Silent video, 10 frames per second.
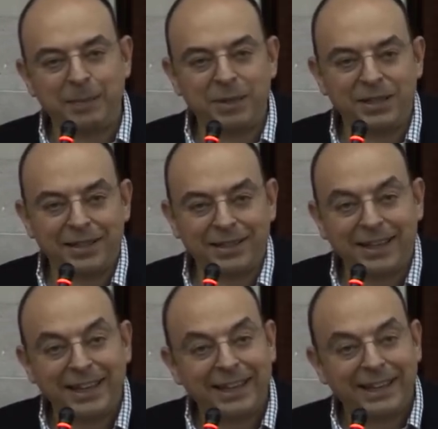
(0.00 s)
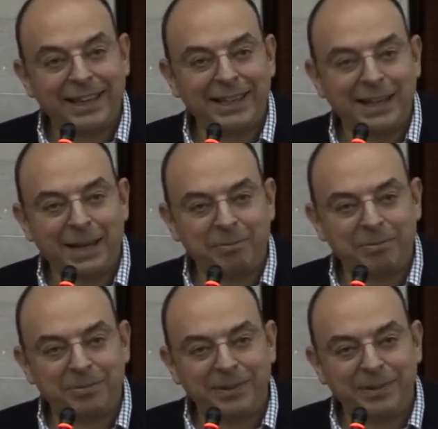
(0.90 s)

the business, getting up